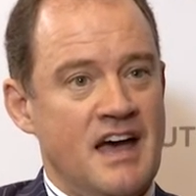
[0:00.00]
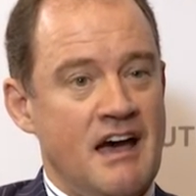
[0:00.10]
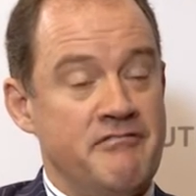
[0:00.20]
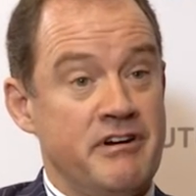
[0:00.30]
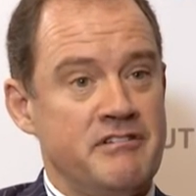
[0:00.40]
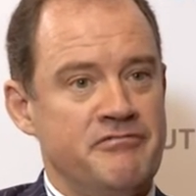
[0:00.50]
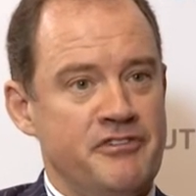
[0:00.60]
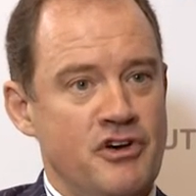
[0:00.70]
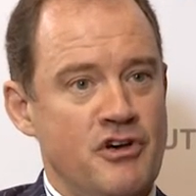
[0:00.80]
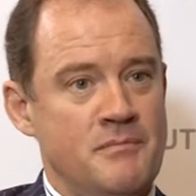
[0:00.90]
are very
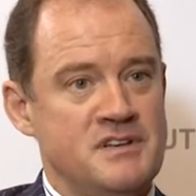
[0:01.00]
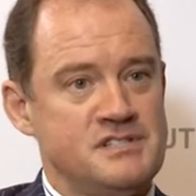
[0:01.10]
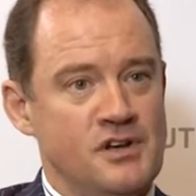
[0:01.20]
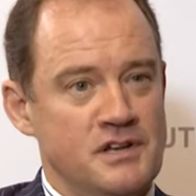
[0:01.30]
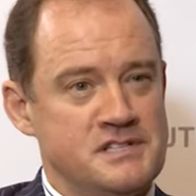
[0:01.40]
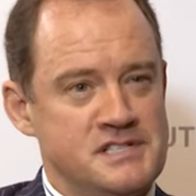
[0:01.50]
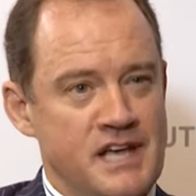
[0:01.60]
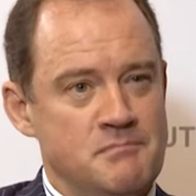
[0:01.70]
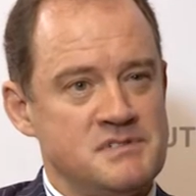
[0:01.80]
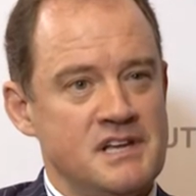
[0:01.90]
firm and solid
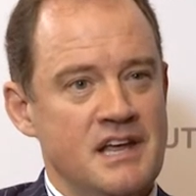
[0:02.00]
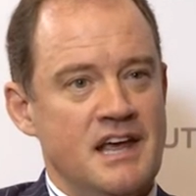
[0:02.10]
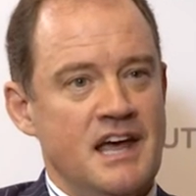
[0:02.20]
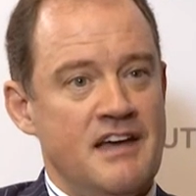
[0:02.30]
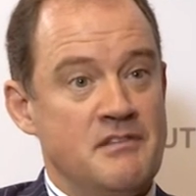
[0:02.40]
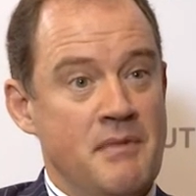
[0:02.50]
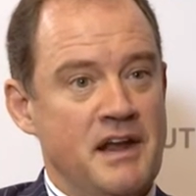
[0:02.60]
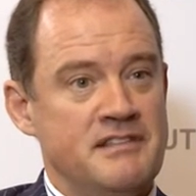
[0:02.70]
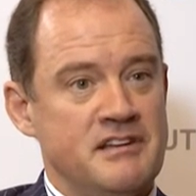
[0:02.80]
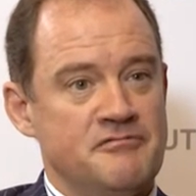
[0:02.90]
steps, and the
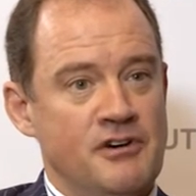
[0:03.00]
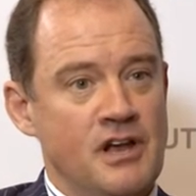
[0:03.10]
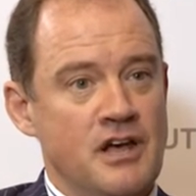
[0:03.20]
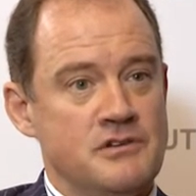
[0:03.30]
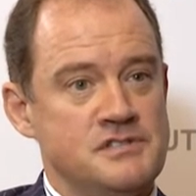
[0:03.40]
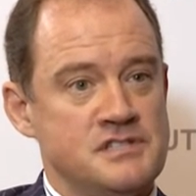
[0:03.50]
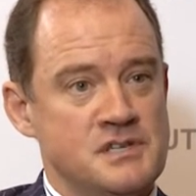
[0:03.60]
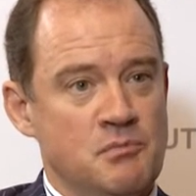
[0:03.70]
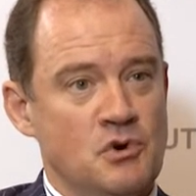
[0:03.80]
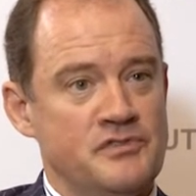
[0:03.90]
money that follows to
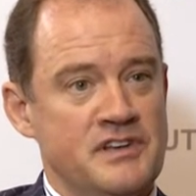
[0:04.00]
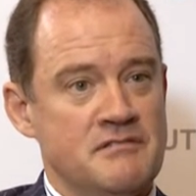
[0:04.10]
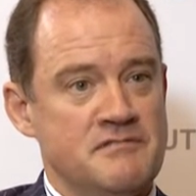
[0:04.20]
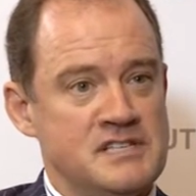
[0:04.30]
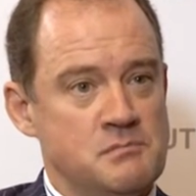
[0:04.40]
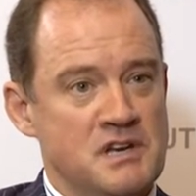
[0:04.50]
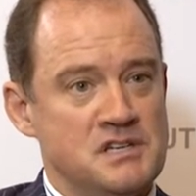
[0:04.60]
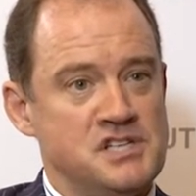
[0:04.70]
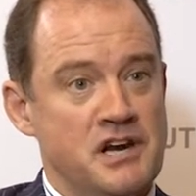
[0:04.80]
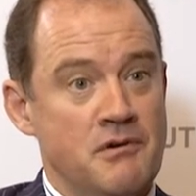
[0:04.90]
support the investment
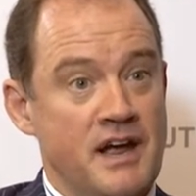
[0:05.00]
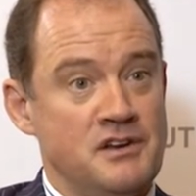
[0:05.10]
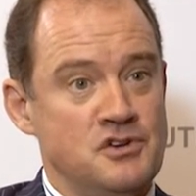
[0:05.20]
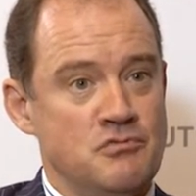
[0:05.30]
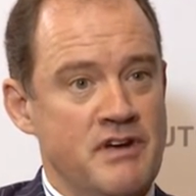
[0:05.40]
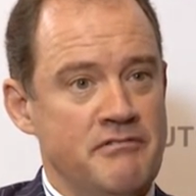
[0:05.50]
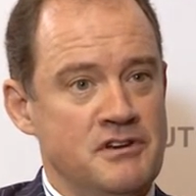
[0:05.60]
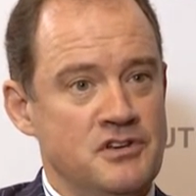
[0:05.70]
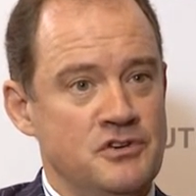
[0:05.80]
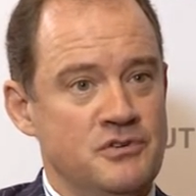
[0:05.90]
and generate new
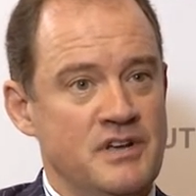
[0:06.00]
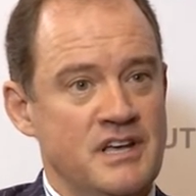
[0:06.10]
revenue